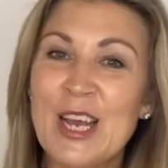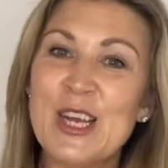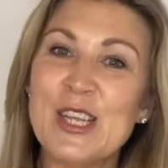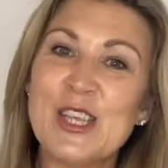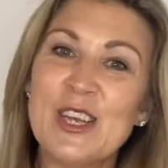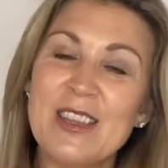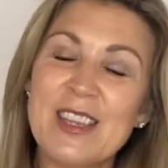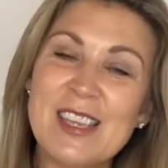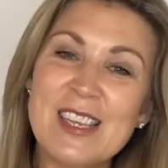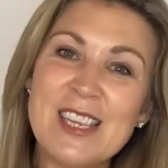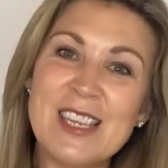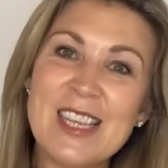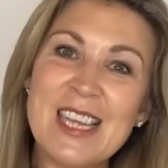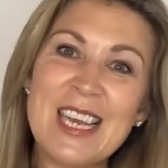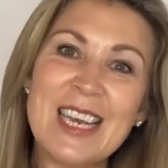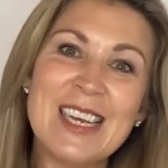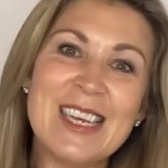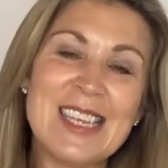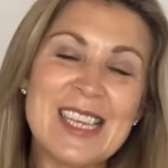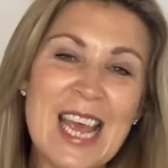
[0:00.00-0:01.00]
So this is
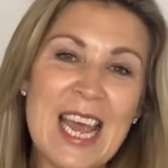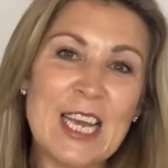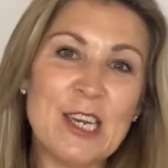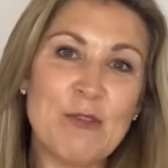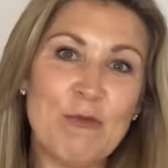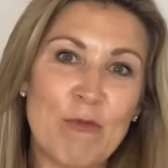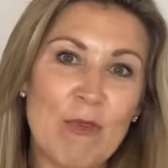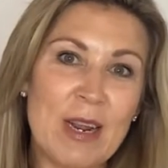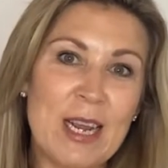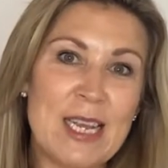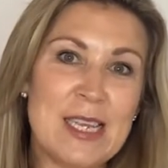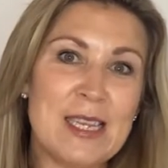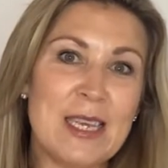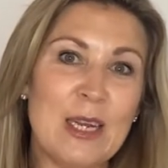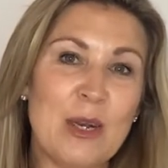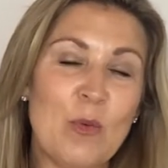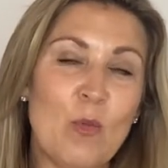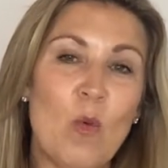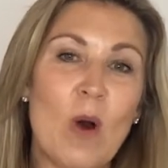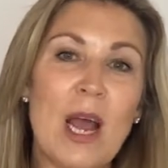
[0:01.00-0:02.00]
the exact
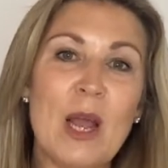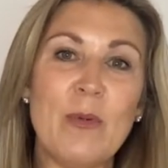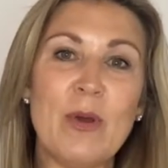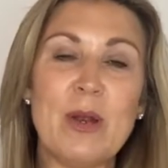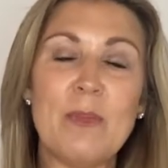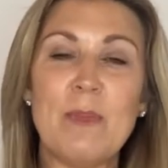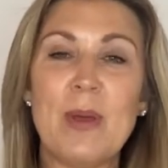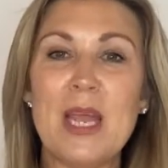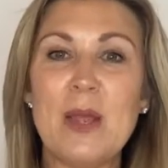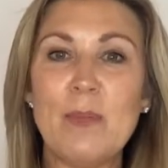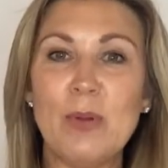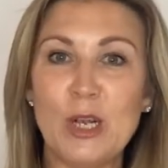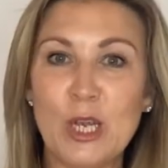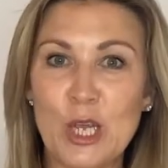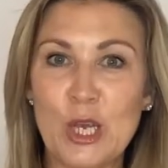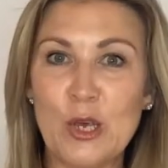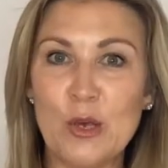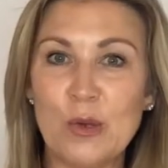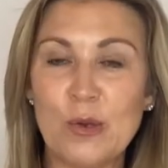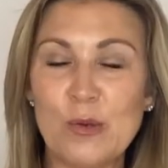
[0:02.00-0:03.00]
reason why when people
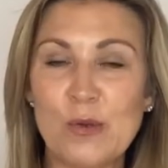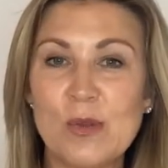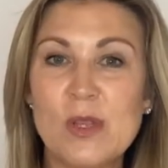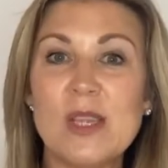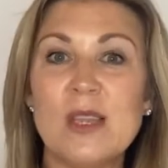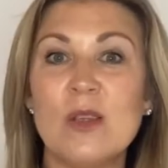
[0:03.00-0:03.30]
use